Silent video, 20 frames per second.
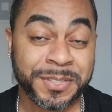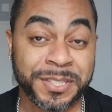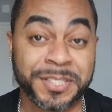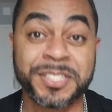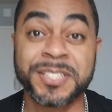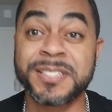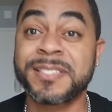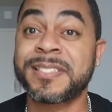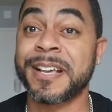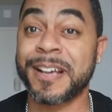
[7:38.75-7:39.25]
to
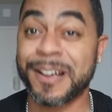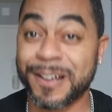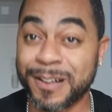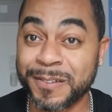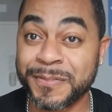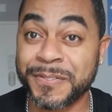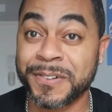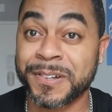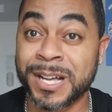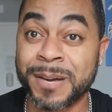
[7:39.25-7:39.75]

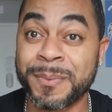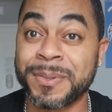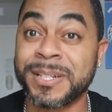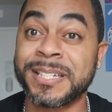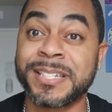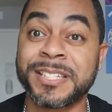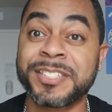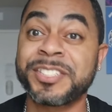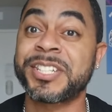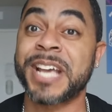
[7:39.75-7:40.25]
Giselle for coming
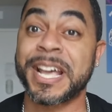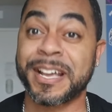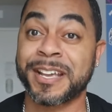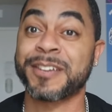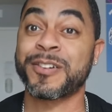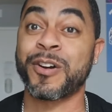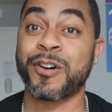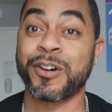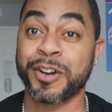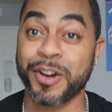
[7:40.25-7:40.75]
in and
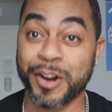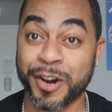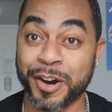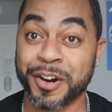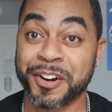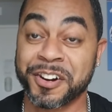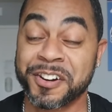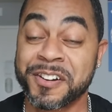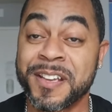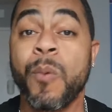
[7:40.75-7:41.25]
checking on
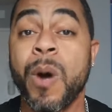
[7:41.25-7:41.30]
her